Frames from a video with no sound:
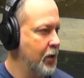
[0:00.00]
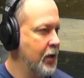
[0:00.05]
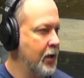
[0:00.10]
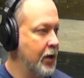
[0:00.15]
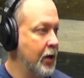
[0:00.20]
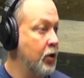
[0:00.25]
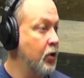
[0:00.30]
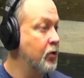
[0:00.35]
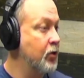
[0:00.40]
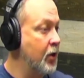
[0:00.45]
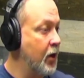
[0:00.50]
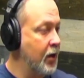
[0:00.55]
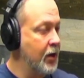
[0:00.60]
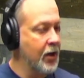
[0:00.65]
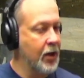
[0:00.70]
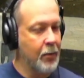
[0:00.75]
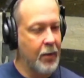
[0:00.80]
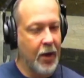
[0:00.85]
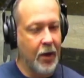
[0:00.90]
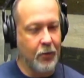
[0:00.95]
Now you're talking
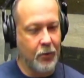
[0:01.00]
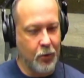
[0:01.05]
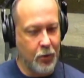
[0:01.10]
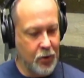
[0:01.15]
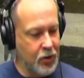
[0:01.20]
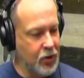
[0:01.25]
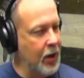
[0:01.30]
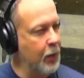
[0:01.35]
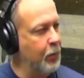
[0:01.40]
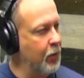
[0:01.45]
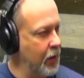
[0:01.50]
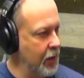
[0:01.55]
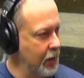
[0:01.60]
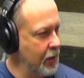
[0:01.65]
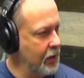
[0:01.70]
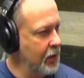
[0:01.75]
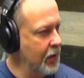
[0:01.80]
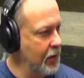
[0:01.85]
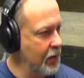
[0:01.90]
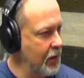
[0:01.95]
about, of course, shepherding.
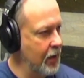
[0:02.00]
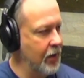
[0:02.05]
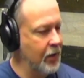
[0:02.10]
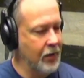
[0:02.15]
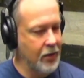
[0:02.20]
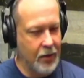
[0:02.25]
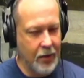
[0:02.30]
And